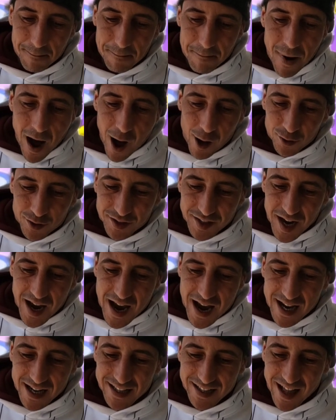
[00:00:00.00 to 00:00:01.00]

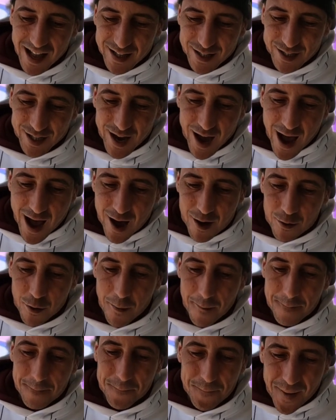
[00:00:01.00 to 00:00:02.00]
Multi. Let's
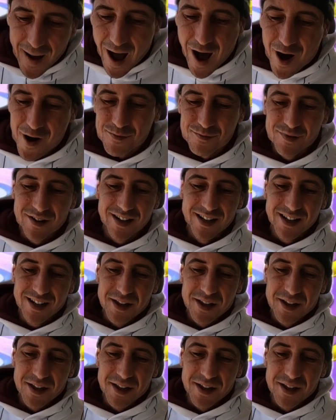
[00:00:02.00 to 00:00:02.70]
go. Boom.